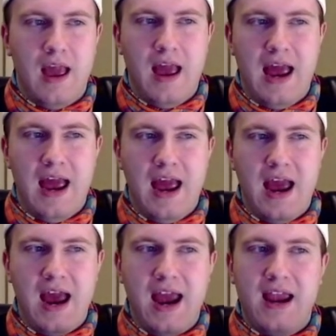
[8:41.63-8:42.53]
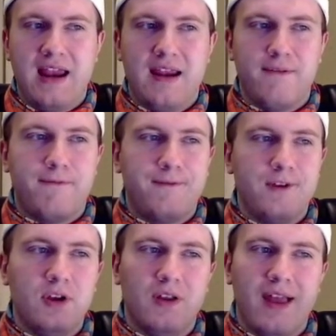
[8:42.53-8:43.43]
I
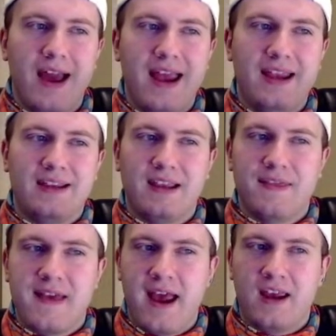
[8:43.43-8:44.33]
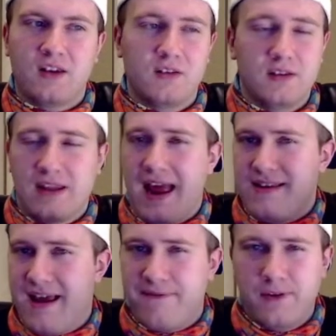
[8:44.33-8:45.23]
feel like that
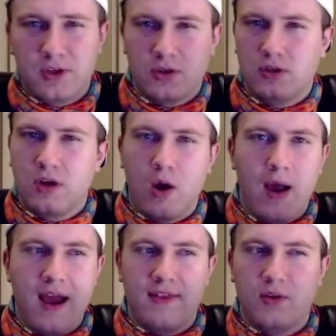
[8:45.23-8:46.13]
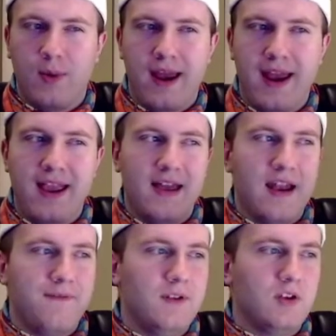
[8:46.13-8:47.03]
definitely could go either way, and I
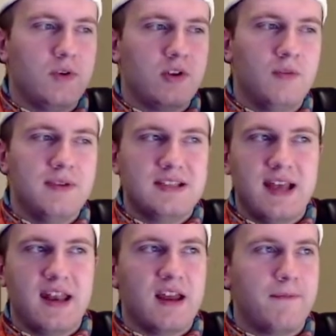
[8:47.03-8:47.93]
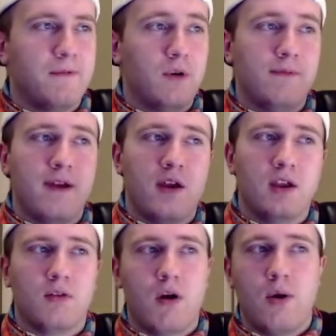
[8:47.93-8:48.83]
feel like we could be setting up for a very
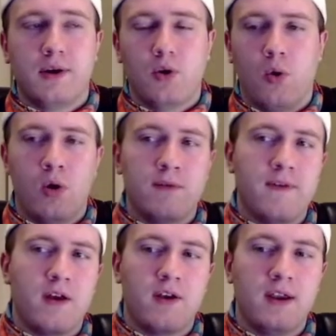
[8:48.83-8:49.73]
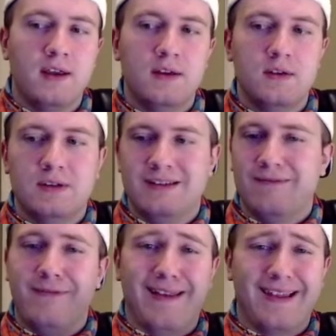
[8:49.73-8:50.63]
heroic or very
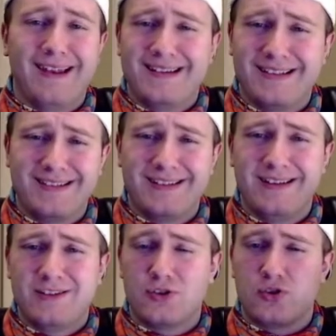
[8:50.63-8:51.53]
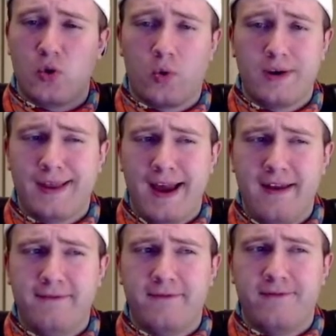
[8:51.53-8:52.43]
villainous
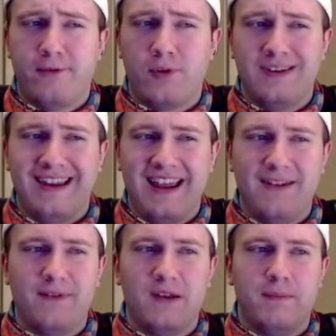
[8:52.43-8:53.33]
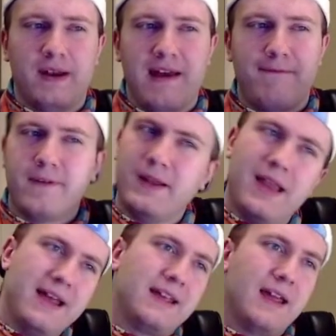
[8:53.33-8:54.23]
storyline for David, but I feel
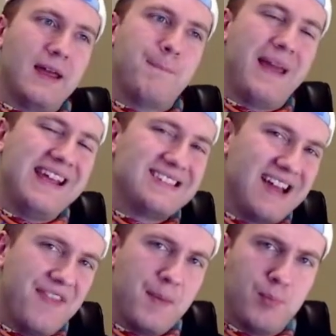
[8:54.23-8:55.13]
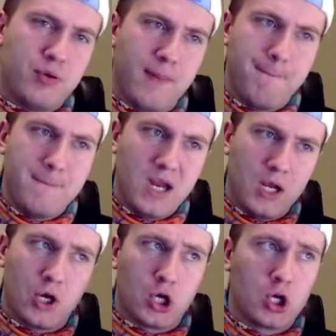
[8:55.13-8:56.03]
like based on the
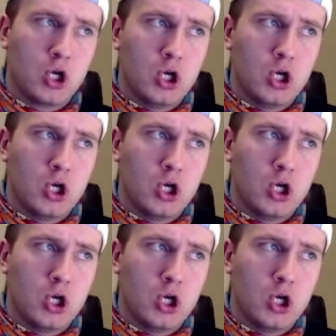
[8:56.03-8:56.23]
premiere,